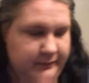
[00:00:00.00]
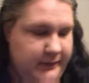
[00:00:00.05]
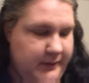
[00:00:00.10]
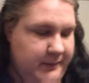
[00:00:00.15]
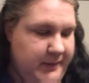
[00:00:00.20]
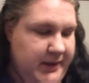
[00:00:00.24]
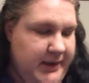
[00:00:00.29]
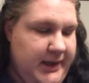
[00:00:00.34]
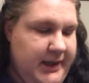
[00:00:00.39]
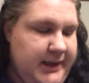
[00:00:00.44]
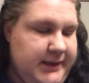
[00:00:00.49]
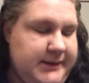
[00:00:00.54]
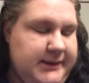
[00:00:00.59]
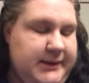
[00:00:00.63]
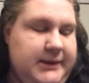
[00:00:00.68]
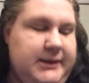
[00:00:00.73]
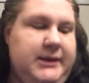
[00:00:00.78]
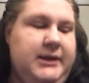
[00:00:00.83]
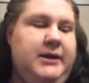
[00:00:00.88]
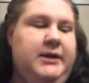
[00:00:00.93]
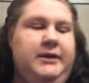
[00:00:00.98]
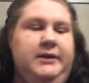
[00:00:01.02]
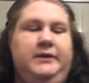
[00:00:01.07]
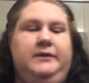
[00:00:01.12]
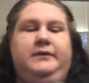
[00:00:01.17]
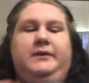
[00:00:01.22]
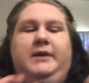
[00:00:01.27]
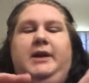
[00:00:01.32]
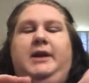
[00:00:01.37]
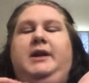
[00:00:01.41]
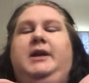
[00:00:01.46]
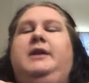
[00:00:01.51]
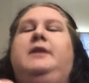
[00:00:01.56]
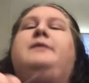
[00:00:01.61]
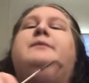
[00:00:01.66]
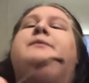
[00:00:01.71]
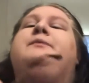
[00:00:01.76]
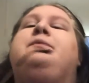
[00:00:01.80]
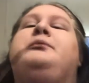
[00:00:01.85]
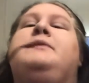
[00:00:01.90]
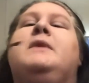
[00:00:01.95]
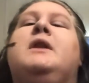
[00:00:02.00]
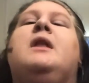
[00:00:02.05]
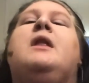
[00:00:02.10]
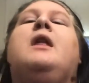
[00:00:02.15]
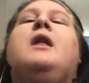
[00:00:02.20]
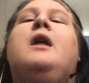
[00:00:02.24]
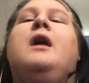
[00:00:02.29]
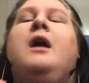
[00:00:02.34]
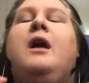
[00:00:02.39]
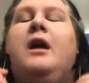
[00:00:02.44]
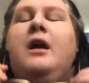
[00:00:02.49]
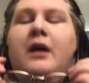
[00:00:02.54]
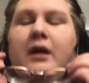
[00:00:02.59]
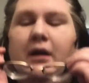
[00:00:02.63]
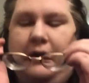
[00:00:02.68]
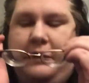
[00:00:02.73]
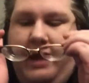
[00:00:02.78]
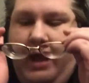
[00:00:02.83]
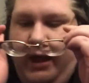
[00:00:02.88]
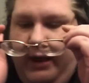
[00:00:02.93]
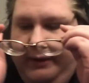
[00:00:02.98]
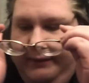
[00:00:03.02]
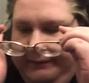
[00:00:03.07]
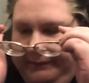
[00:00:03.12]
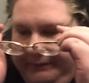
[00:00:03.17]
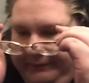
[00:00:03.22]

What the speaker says: where are my glasses? Right here. Okay.